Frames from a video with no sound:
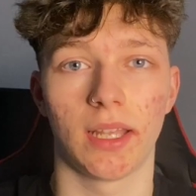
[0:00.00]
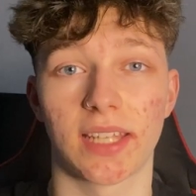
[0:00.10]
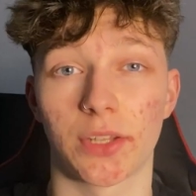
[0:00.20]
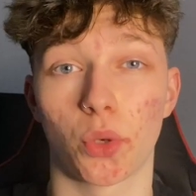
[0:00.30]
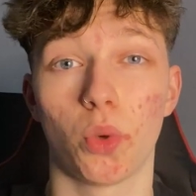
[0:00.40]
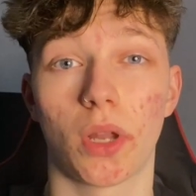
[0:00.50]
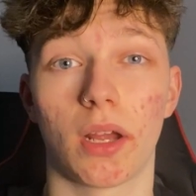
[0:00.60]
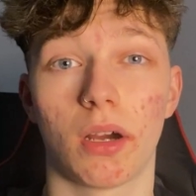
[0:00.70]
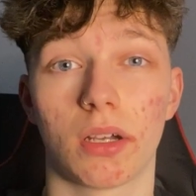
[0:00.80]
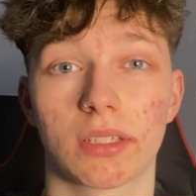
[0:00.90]
Instead, all
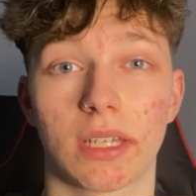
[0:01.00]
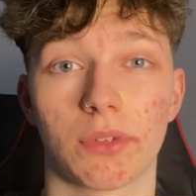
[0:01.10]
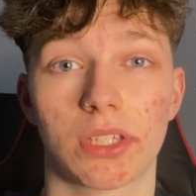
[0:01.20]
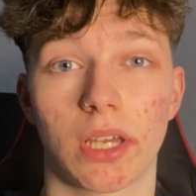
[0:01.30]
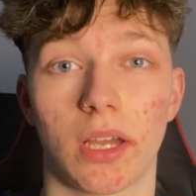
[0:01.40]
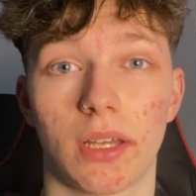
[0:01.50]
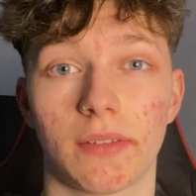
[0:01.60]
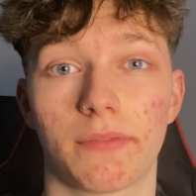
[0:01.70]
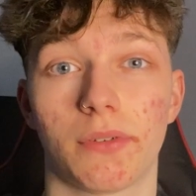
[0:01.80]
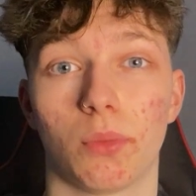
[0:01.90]
I ask in
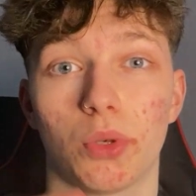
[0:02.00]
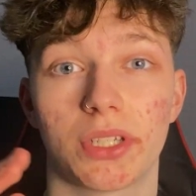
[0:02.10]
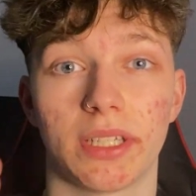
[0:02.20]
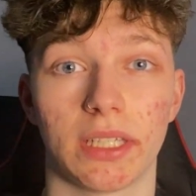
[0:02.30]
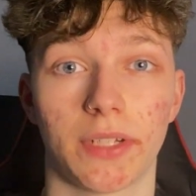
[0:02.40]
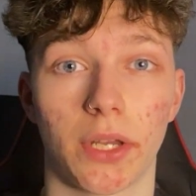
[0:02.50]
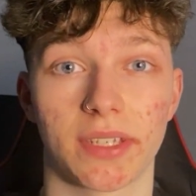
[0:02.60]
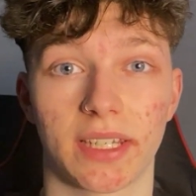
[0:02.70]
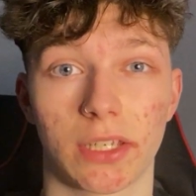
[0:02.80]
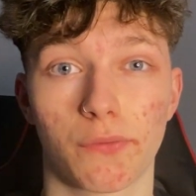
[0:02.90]
return for watching these videos and
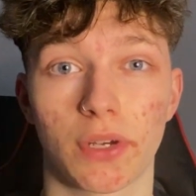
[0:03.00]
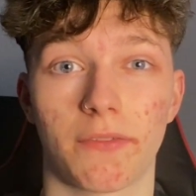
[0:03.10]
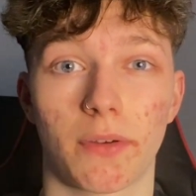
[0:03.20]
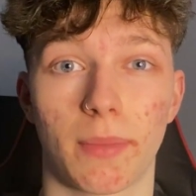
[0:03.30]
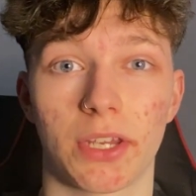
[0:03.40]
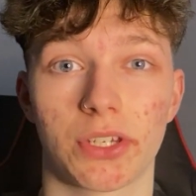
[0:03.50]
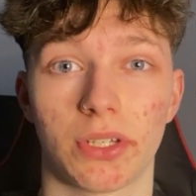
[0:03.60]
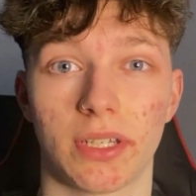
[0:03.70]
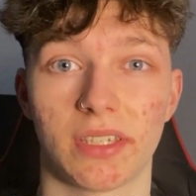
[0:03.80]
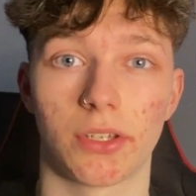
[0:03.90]
getting this free
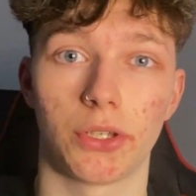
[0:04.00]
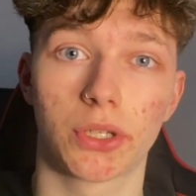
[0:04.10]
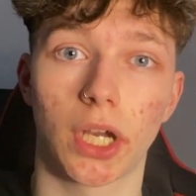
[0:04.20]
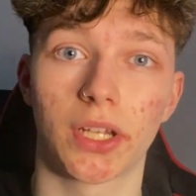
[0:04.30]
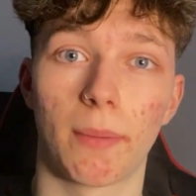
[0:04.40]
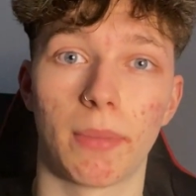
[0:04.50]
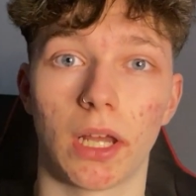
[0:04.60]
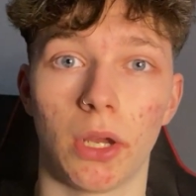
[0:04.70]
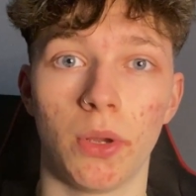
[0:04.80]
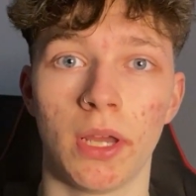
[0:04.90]
information is that you go down
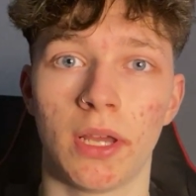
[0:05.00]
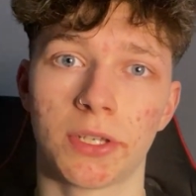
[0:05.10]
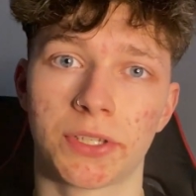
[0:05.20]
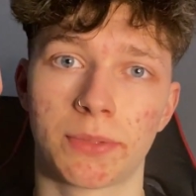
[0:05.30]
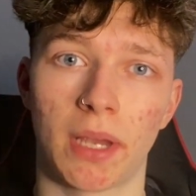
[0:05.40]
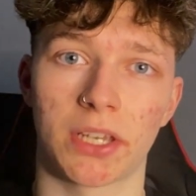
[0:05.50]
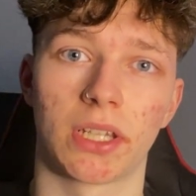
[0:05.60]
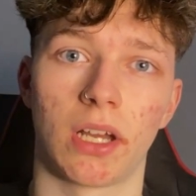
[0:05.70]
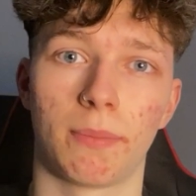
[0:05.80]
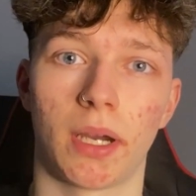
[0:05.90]
below, smash
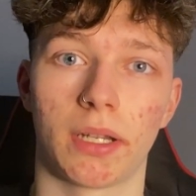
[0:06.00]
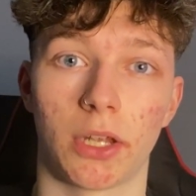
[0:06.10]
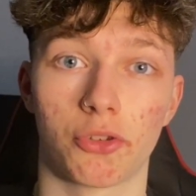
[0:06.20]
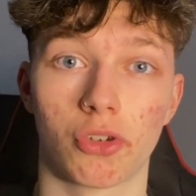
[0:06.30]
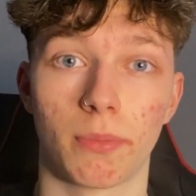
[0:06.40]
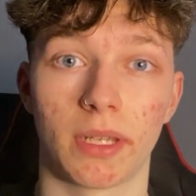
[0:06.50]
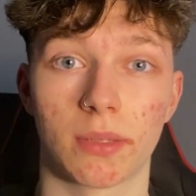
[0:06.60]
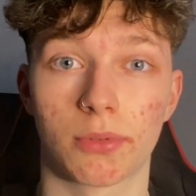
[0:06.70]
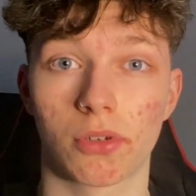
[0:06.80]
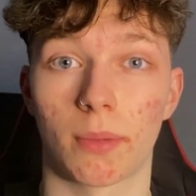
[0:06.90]
the like button and drop me a
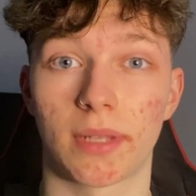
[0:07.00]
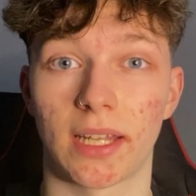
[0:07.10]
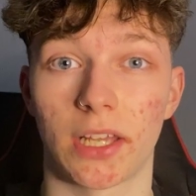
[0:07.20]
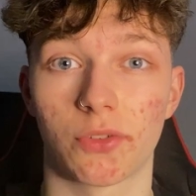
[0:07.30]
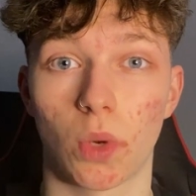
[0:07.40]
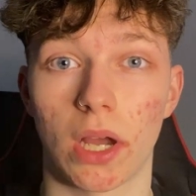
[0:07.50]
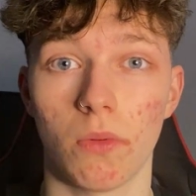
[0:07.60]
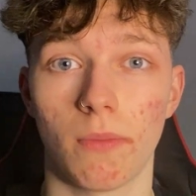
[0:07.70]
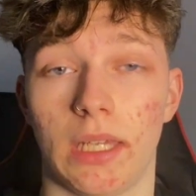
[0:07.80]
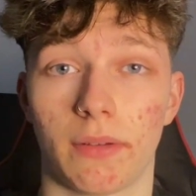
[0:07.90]
subscribe down there as
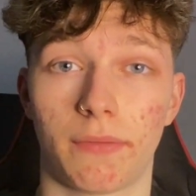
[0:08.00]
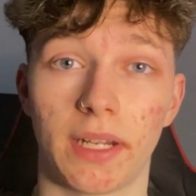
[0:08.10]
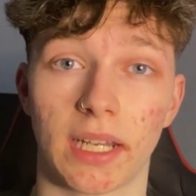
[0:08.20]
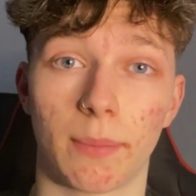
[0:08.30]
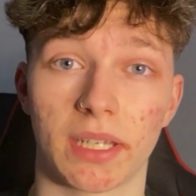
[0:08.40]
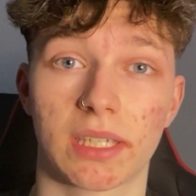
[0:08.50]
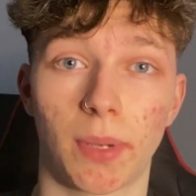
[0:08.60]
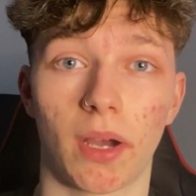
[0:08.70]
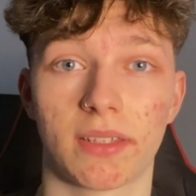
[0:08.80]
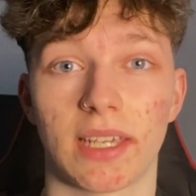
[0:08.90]
well. If you're feeling a bit
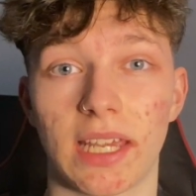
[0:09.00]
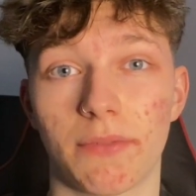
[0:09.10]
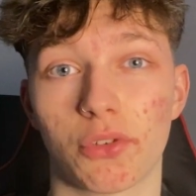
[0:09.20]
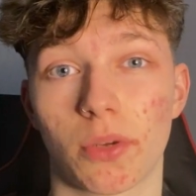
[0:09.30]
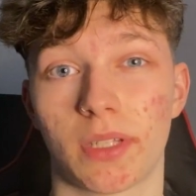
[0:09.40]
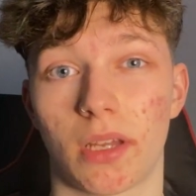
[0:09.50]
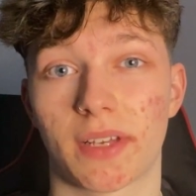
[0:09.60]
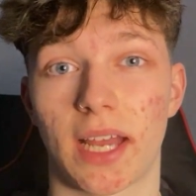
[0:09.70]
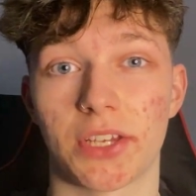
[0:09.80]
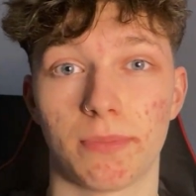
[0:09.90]
spicy, even drop a
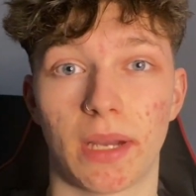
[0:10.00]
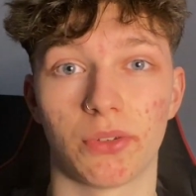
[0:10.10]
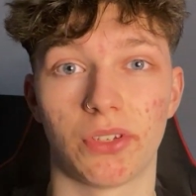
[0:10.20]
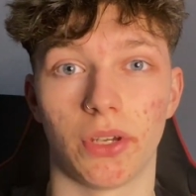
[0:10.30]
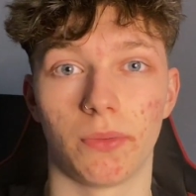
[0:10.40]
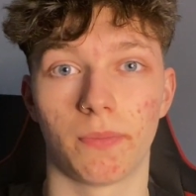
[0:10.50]
notification bell too.